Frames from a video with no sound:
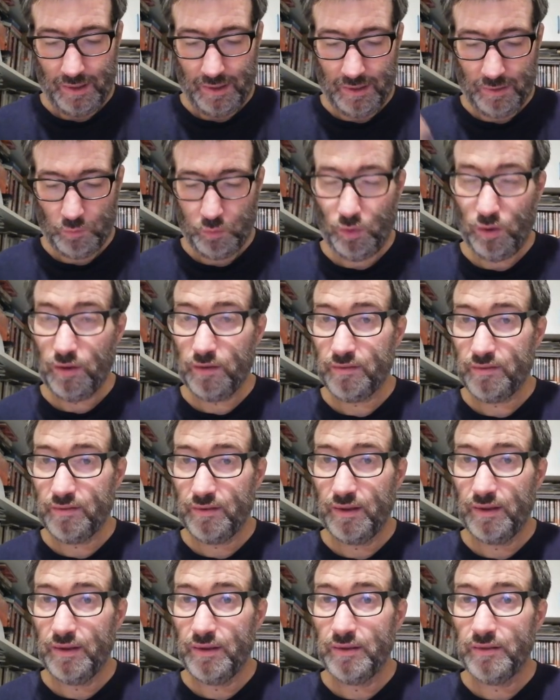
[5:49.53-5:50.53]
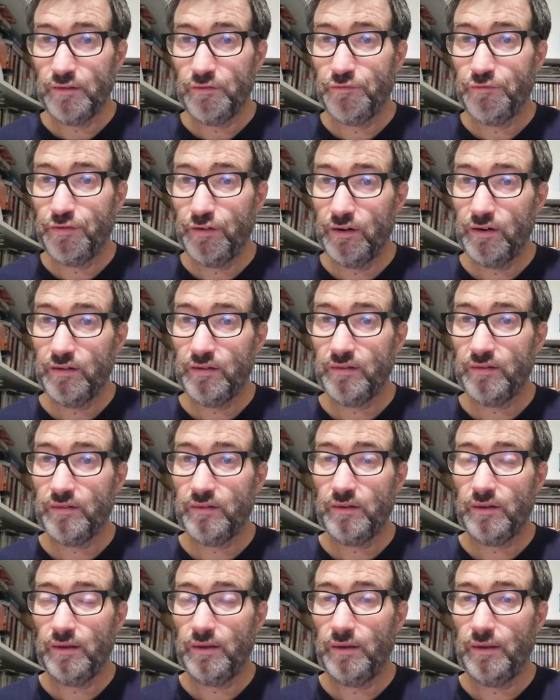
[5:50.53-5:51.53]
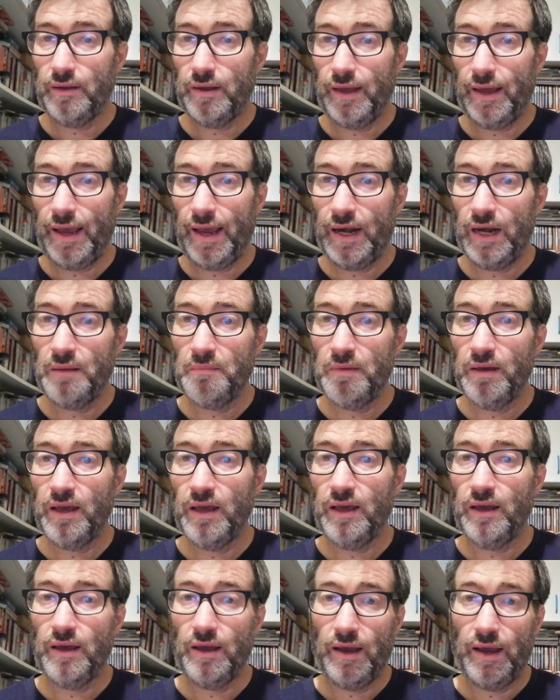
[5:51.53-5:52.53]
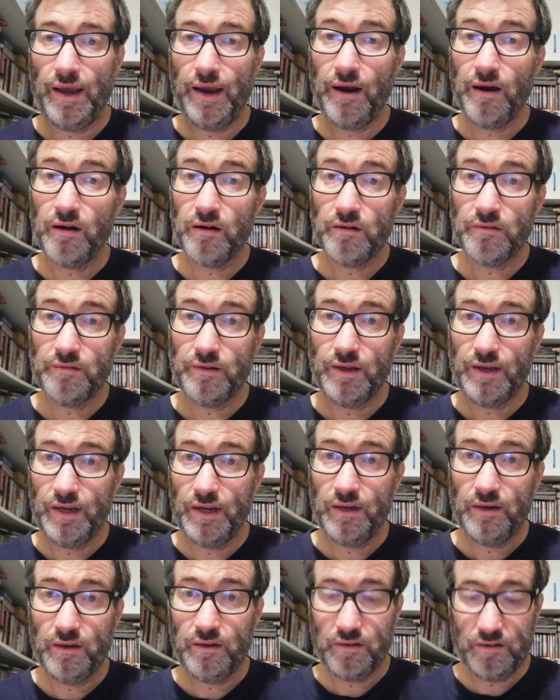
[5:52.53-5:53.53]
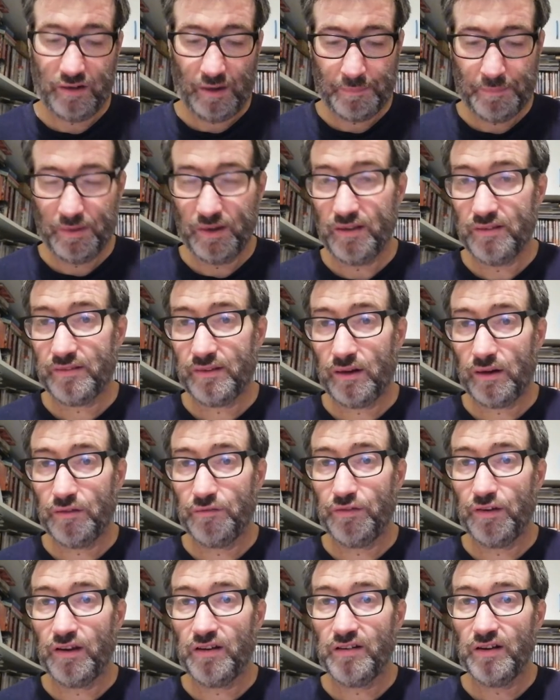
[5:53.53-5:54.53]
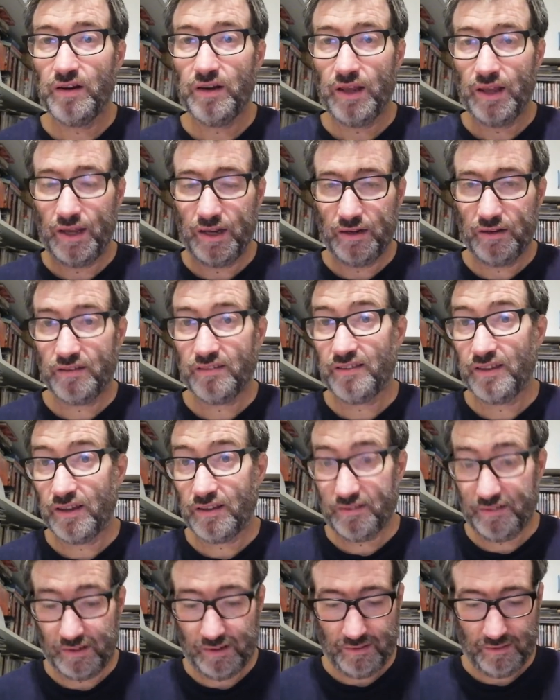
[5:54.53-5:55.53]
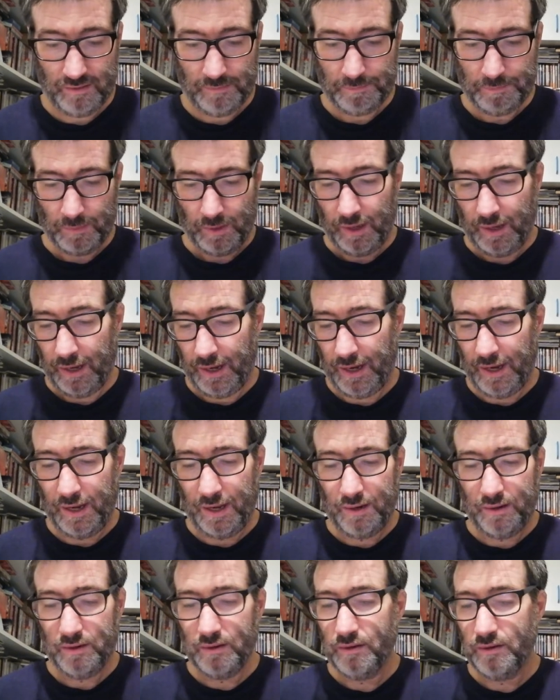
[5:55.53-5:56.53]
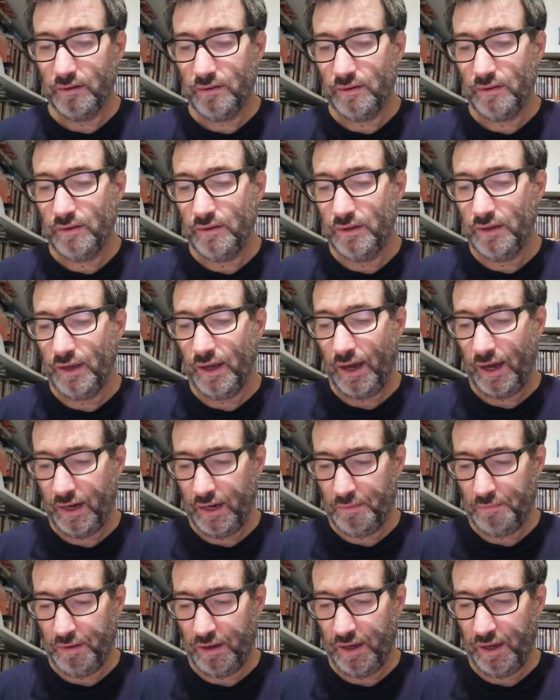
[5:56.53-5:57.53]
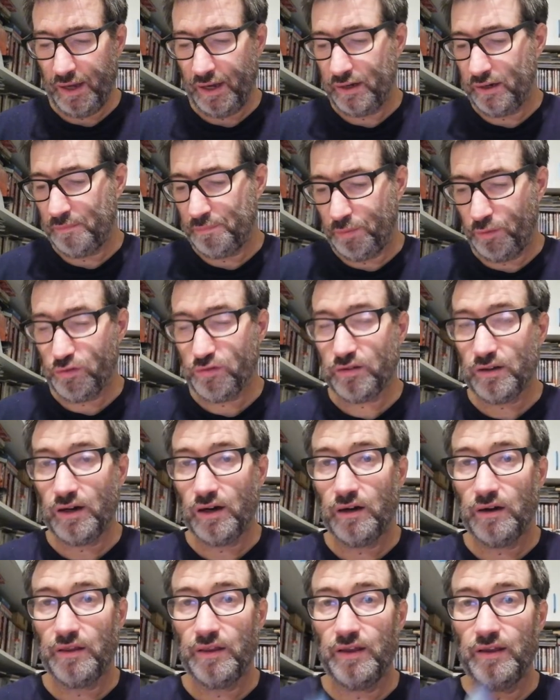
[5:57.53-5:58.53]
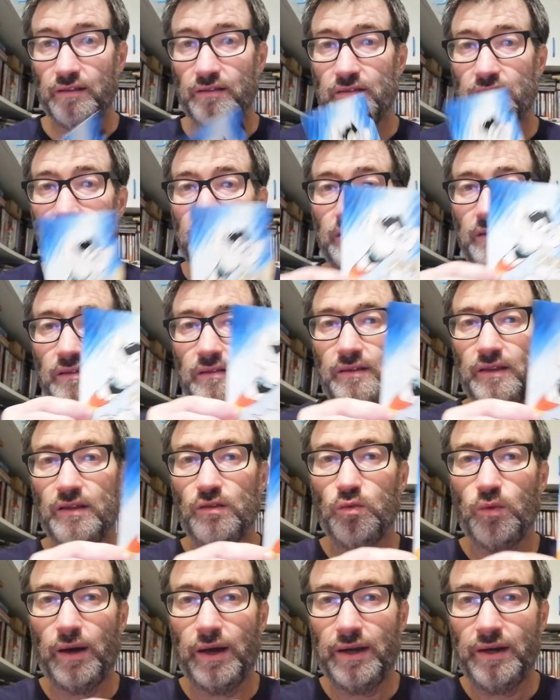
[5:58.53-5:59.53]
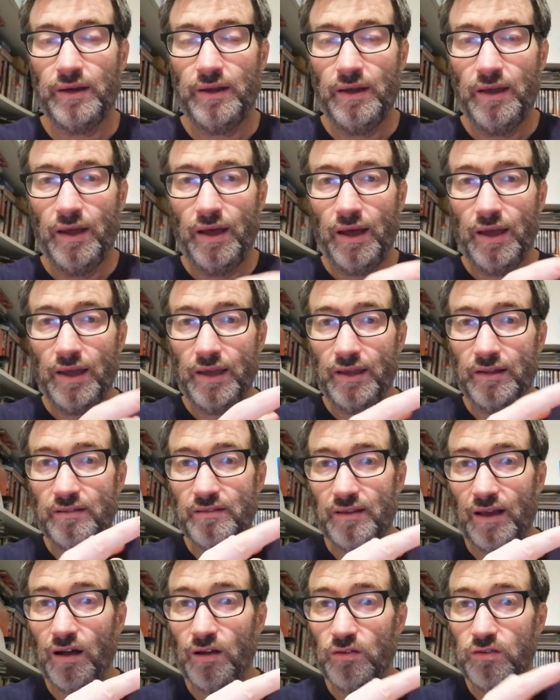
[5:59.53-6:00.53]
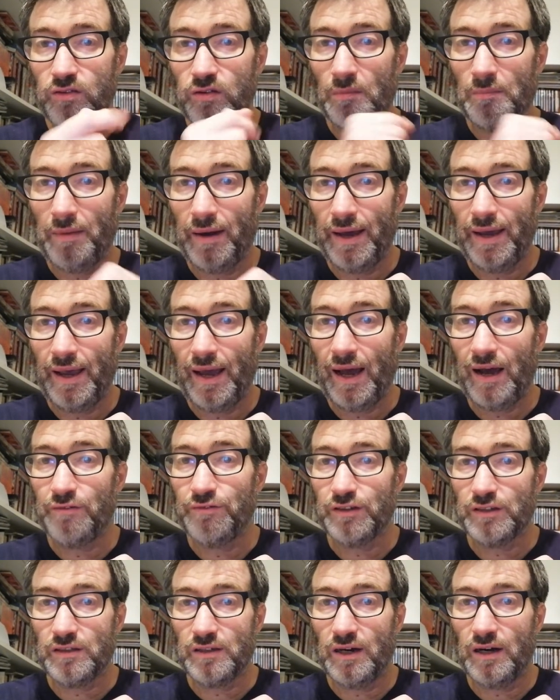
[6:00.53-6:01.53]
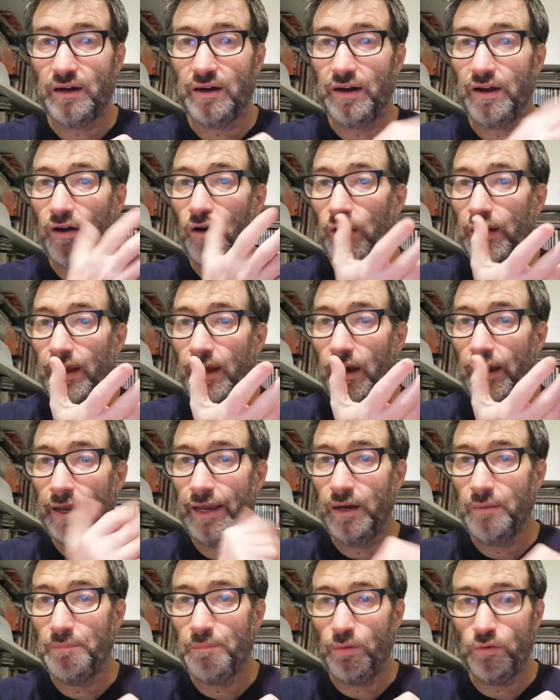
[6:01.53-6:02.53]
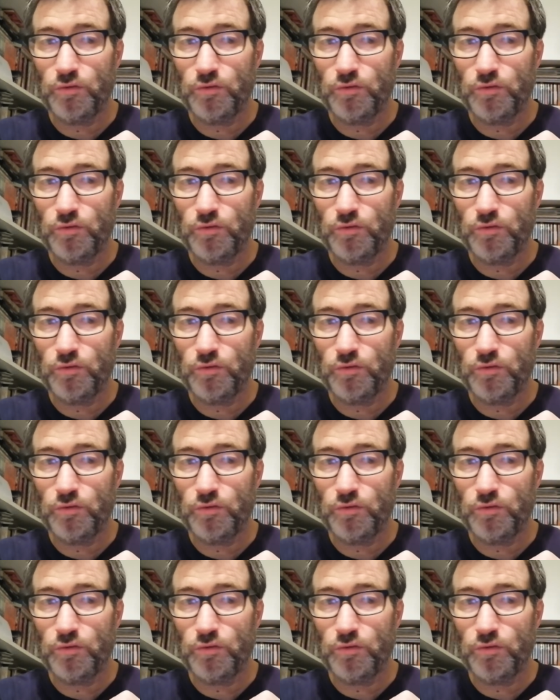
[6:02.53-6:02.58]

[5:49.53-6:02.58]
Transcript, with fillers: It was the first anime aired in Japanese television in the 60s, and the anime and the postcard is this one. It's also my avatar in